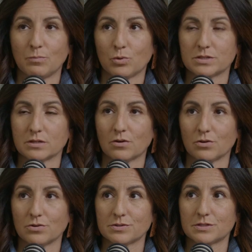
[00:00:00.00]
Boys and
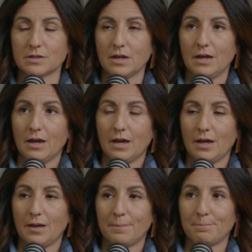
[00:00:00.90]
Girls
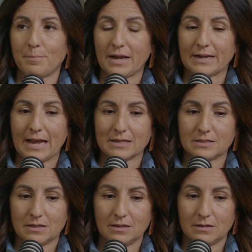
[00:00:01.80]
um,
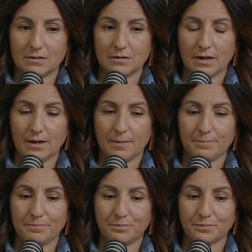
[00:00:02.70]
podcast and
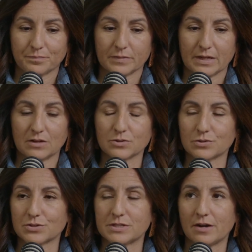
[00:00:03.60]
um,
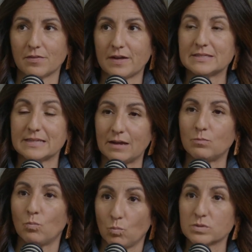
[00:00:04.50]
counselors there. They said
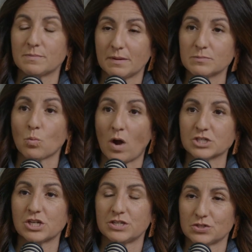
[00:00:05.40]
mm. sometimes
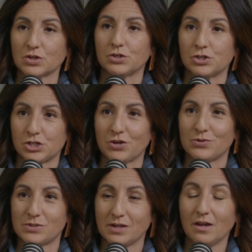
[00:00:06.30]
watching certain
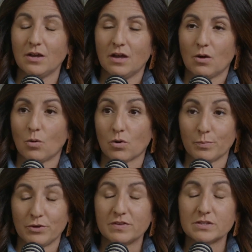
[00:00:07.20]
shows or
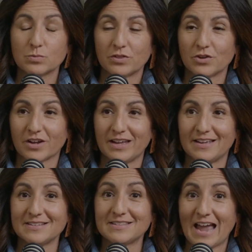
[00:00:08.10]
movies with your
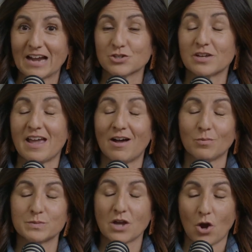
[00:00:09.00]
kids actually
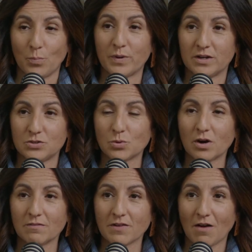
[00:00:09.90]
helps open a door
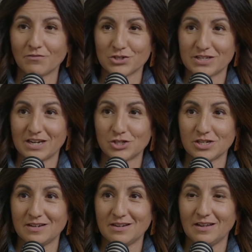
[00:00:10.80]
of
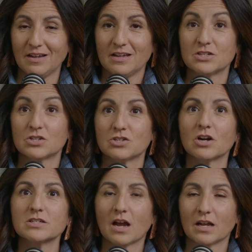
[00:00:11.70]
conversation mm-hmm. to
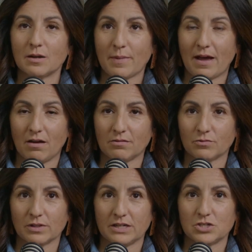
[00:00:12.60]
start talking about
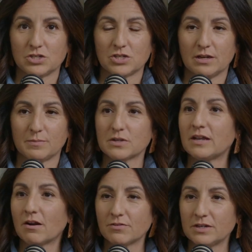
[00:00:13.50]
relationships.
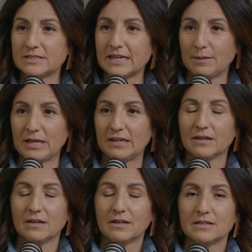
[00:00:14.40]
And our friend Tammy,
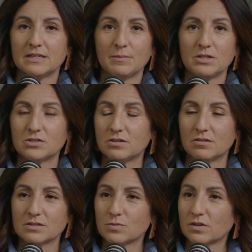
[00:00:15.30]
Tammy used to do
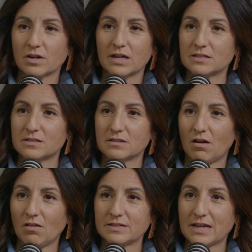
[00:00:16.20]
this with her kids mm-hmm.
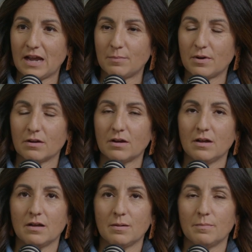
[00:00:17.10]
all the mm-hmm. time.
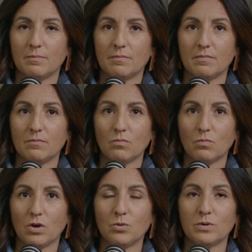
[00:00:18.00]
Um,
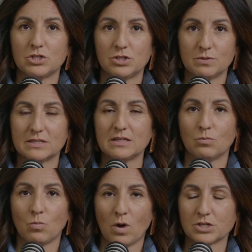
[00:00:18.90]
who would she would sit
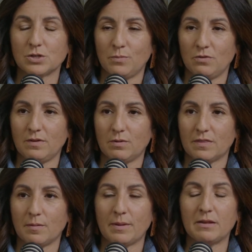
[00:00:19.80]
and watch a movie with
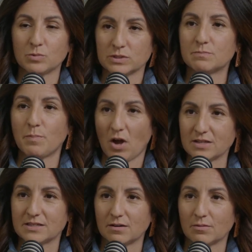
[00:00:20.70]
them and would
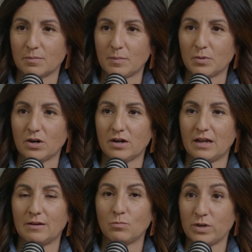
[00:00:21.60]
pause it, remember? Yeah.
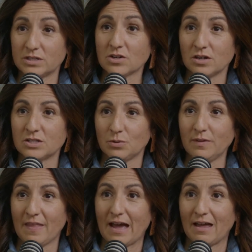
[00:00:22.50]
And we started yeah. doing
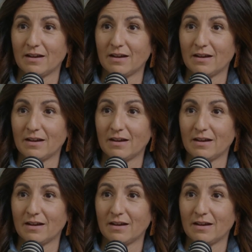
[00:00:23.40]
that.